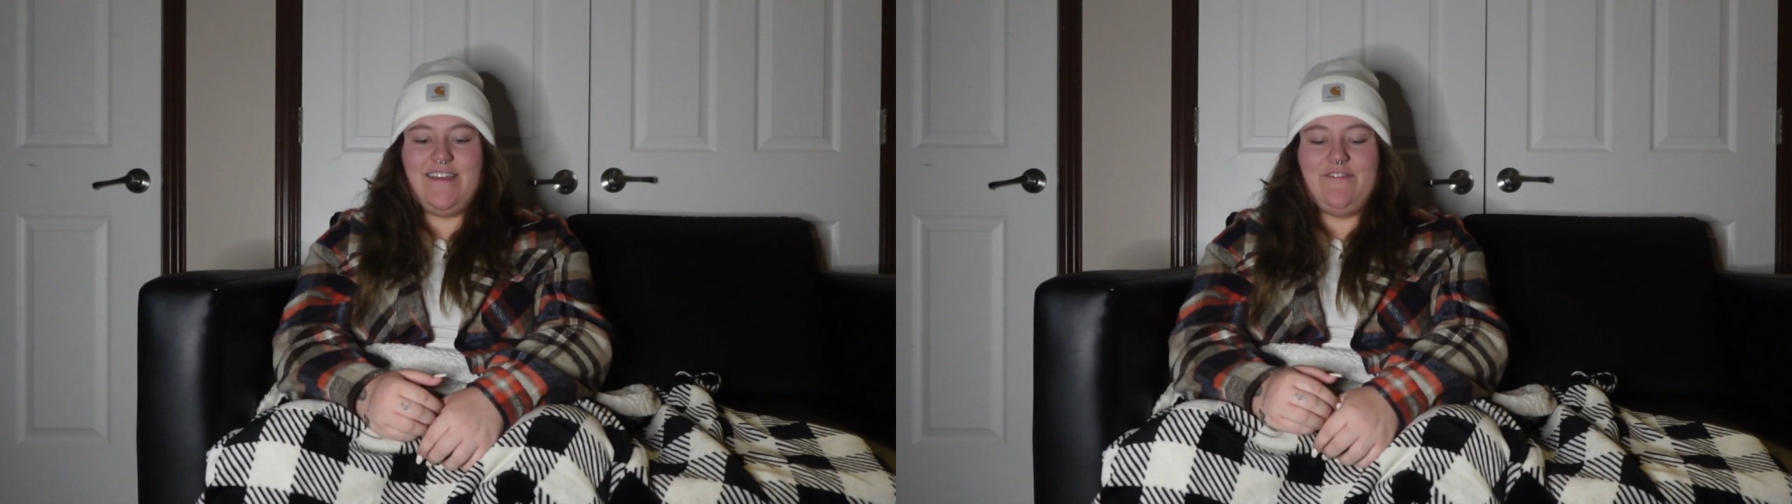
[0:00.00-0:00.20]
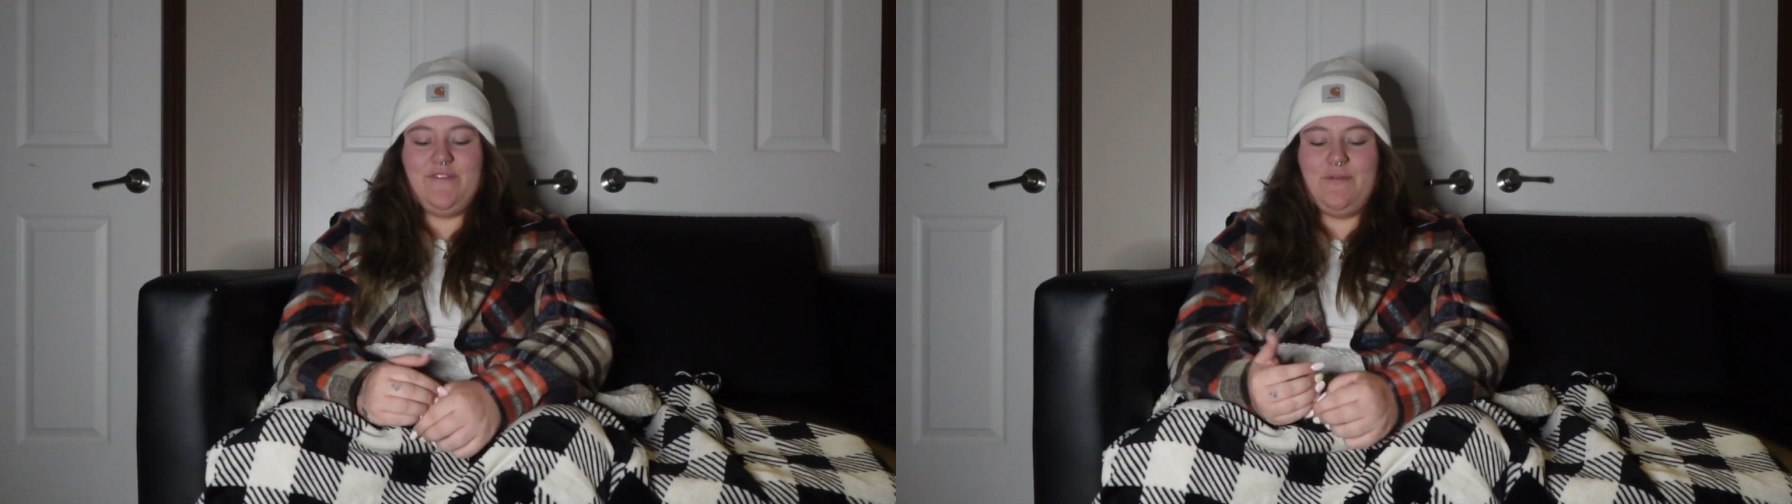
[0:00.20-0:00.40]

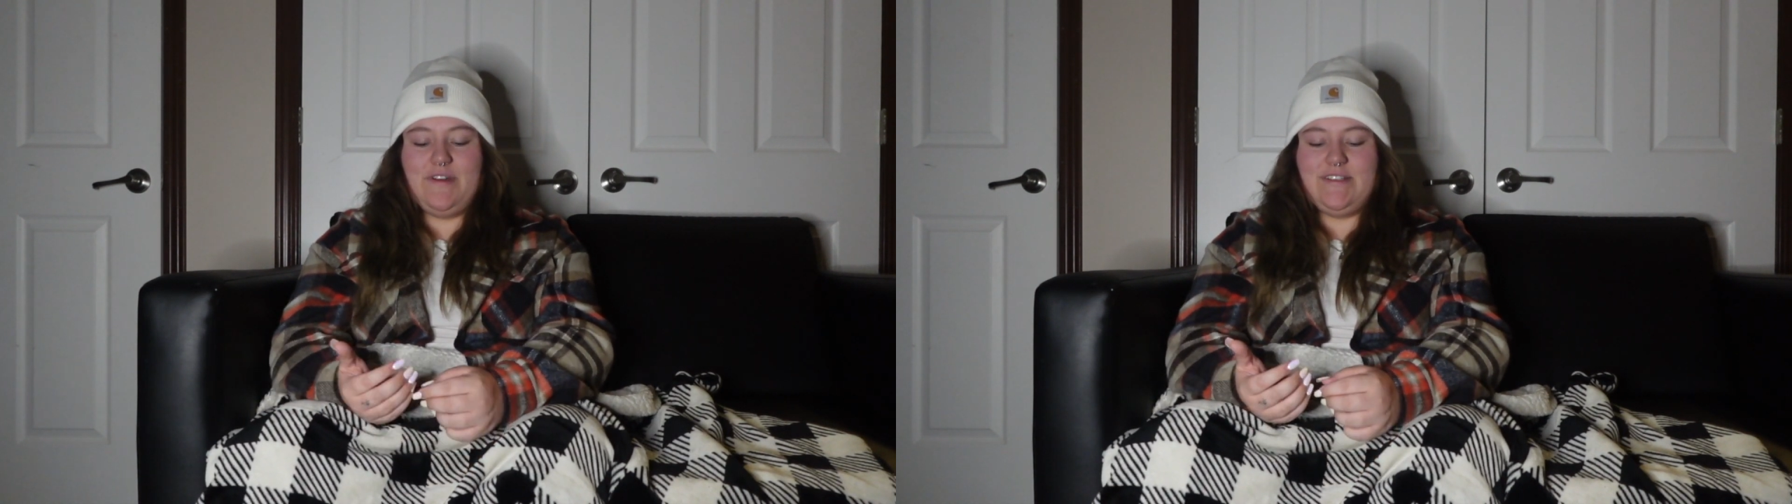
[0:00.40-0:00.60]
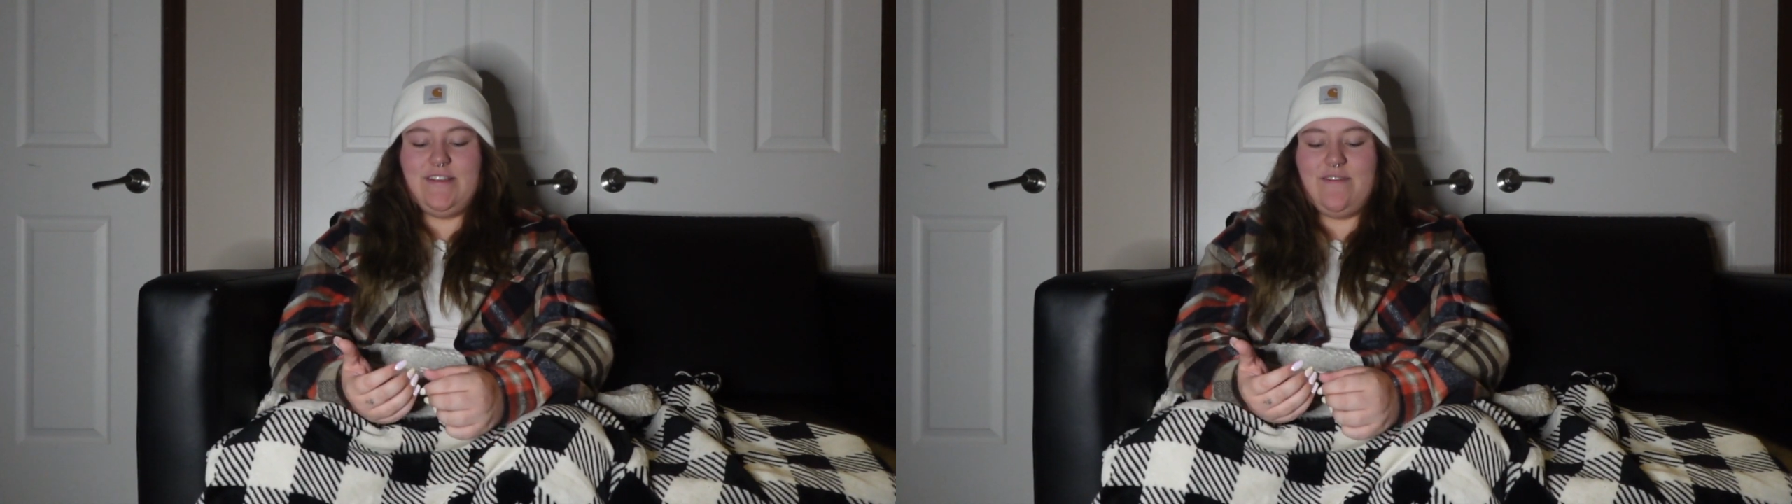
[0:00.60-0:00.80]
If you
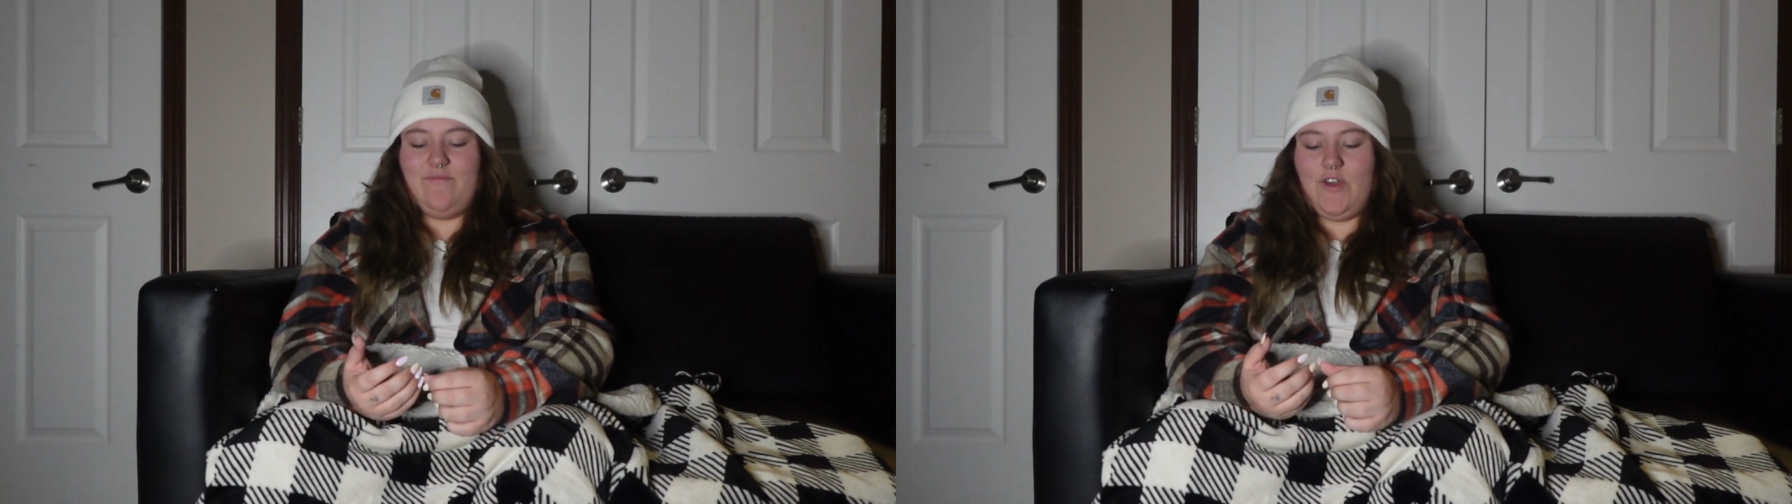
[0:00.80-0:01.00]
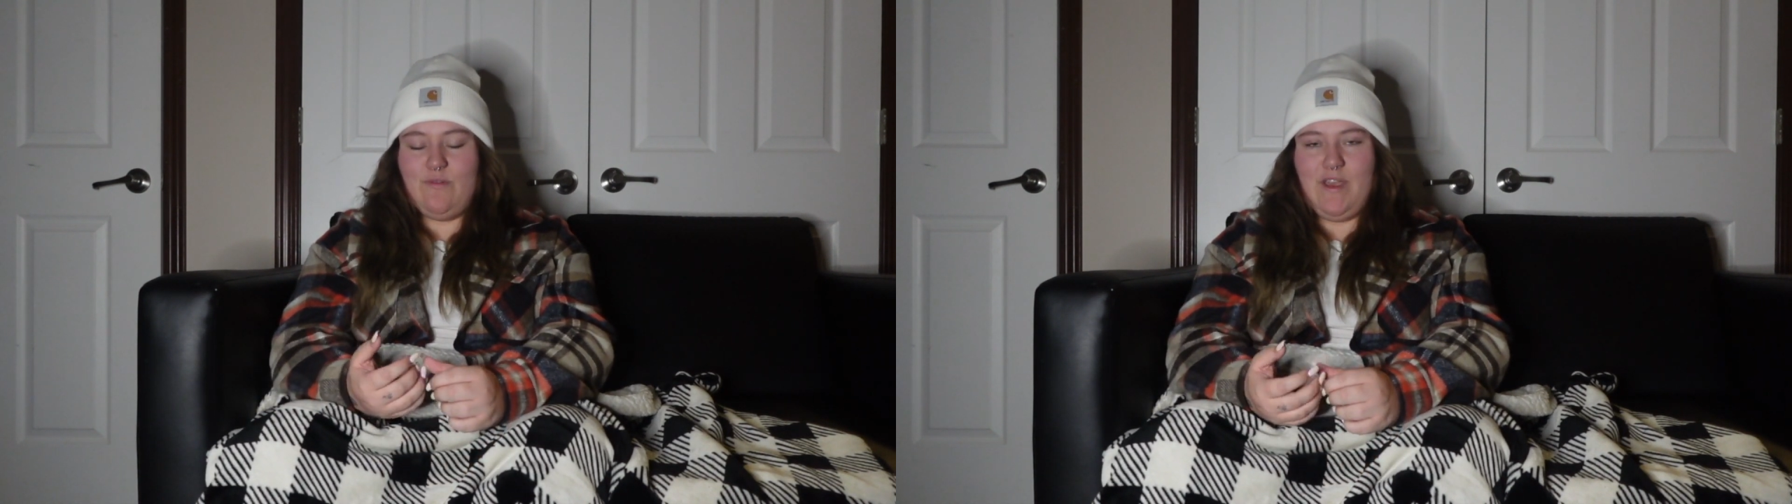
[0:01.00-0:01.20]
want to see them,
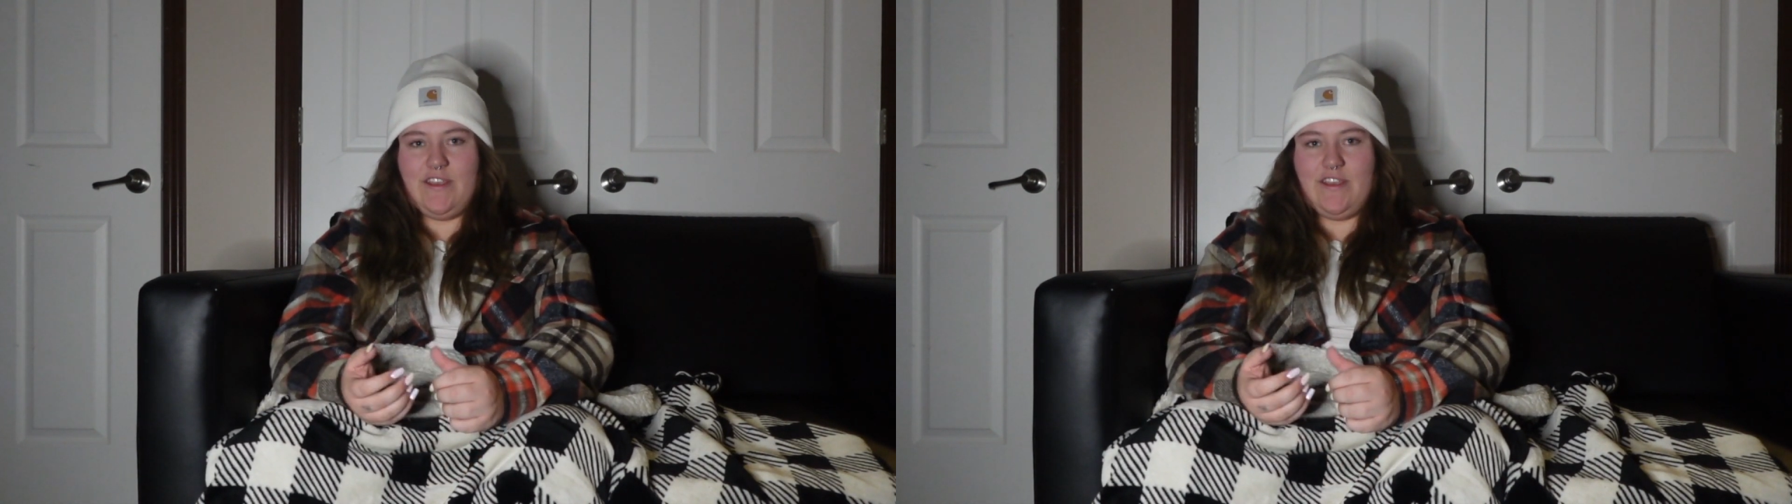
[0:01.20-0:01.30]
go to my